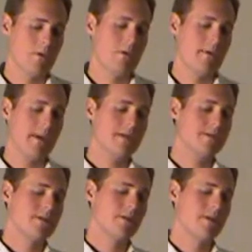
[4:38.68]

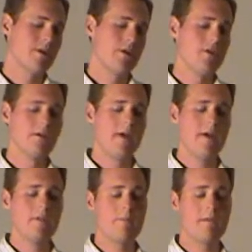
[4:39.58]
Next, you'll
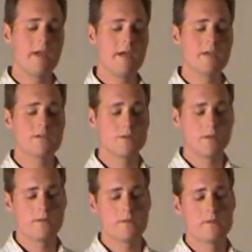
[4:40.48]
have the penthouse
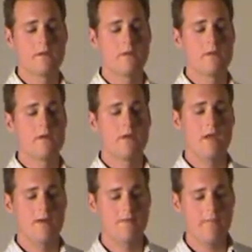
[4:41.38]
suite,
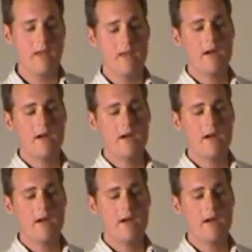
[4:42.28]
and from that